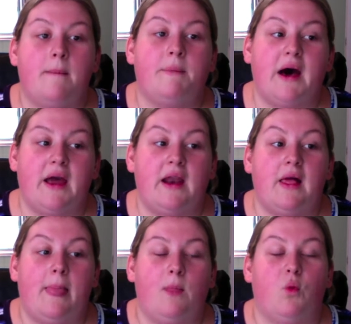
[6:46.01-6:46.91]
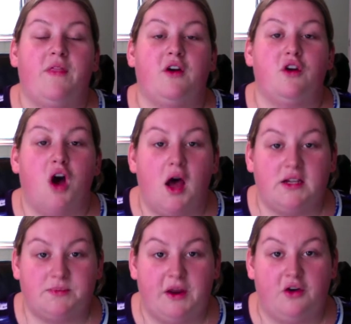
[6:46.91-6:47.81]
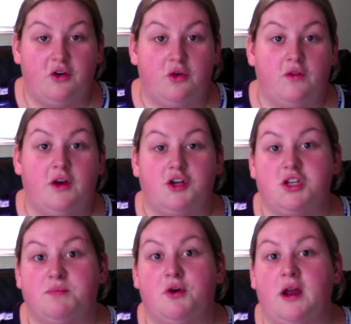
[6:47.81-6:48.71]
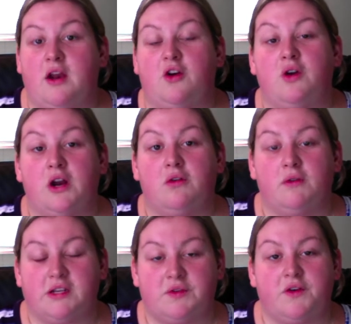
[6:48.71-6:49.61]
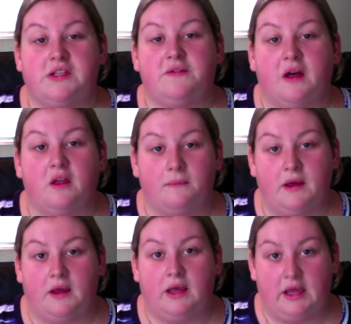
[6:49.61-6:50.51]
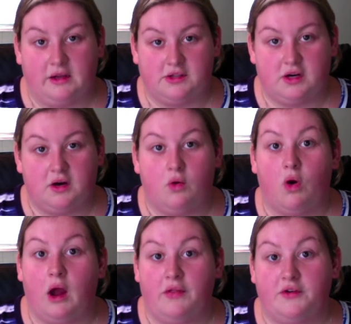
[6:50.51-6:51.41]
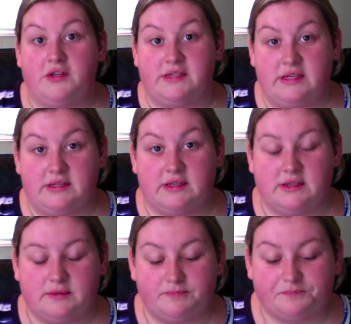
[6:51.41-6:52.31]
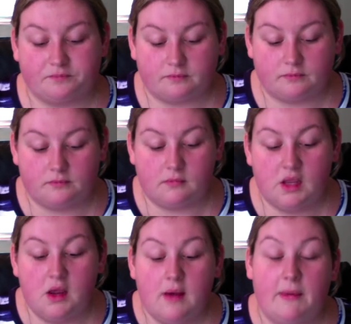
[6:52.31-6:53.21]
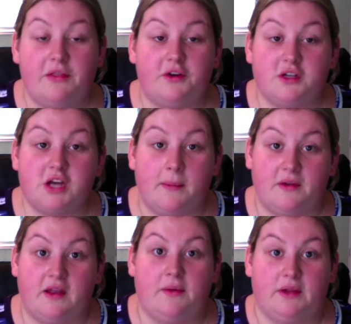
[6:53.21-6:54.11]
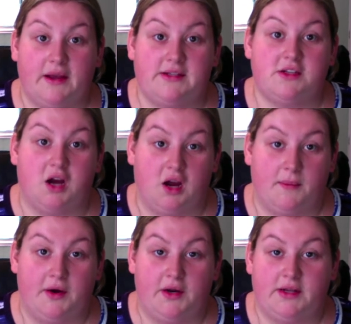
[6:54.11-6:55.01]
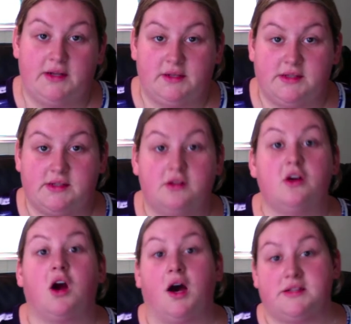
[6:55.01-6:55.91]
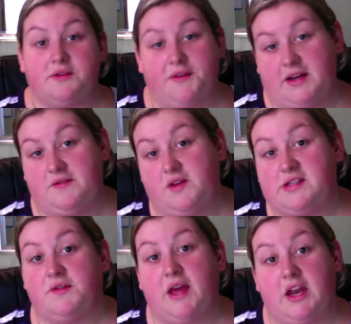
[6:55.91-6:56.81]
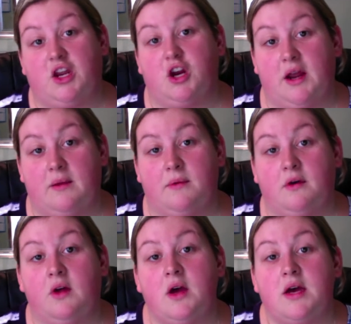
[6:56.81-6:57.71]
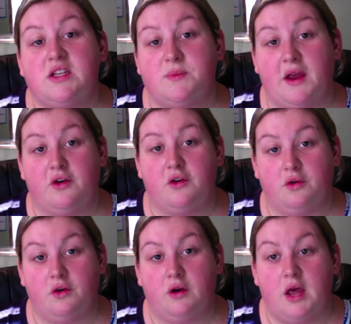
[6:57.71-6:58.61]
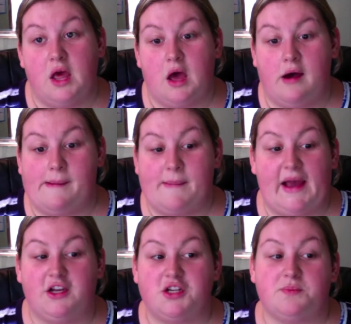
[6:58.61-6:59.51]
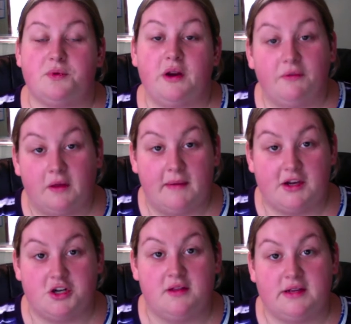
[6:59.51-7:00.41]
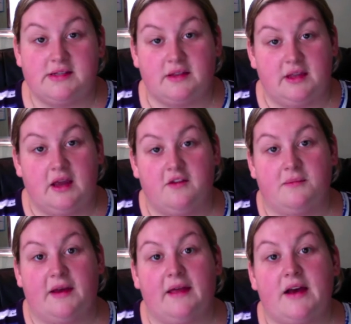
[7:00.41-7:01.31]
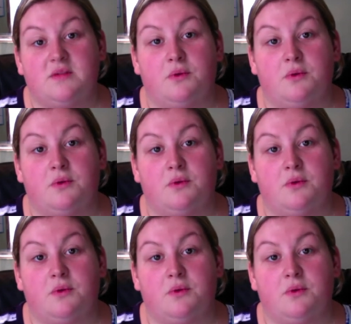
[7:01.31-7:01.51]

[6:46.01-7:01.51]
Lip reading: But when they're not spayed or neutered, they're just put at a greater risk for developing cancer or other diseases. My third topic that I would like to talk about is the cost effectiveness of getting your animal spayed or neutered. I just briefly mentioned this at the end of my last